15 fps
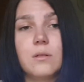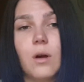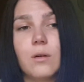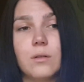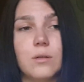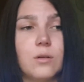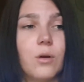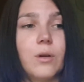
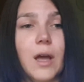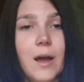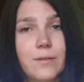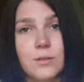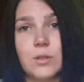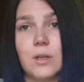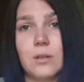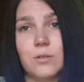you don't
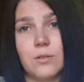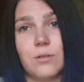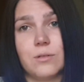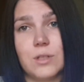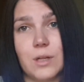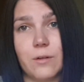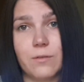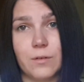have to get
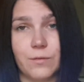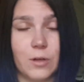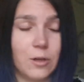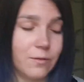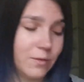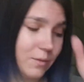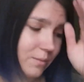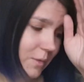yourself
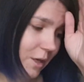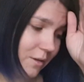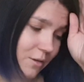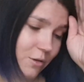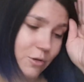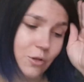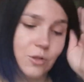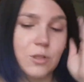involved and
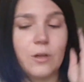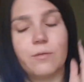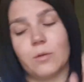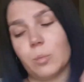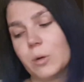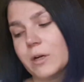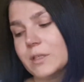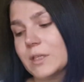hurt yourself in
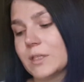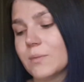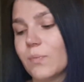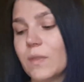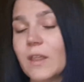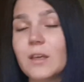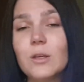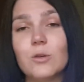the process.
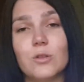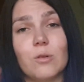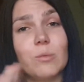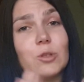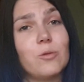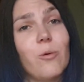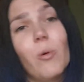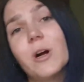Thank you so
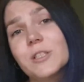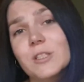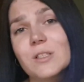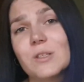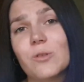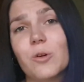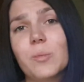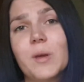much for watching,
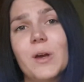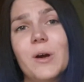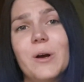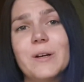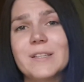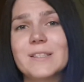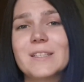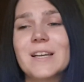
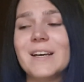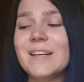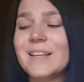Scorpios.